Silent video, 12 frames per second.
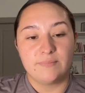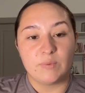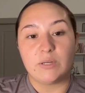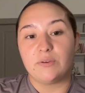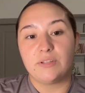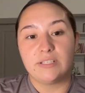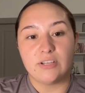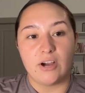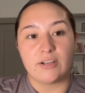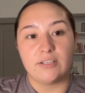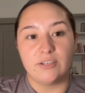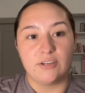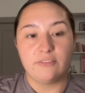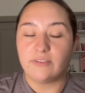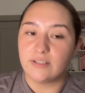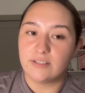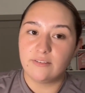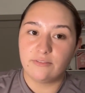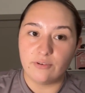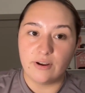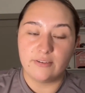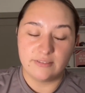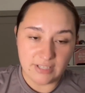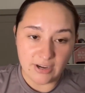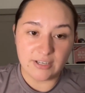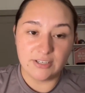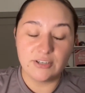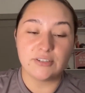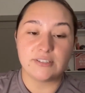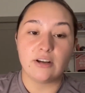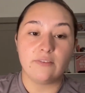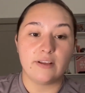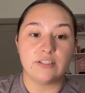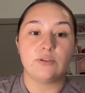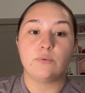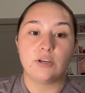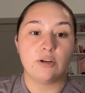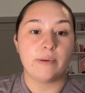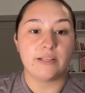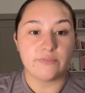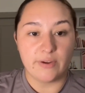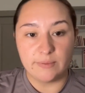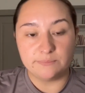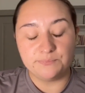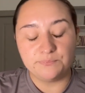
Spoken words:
literally talking to yourself as you would your best friend.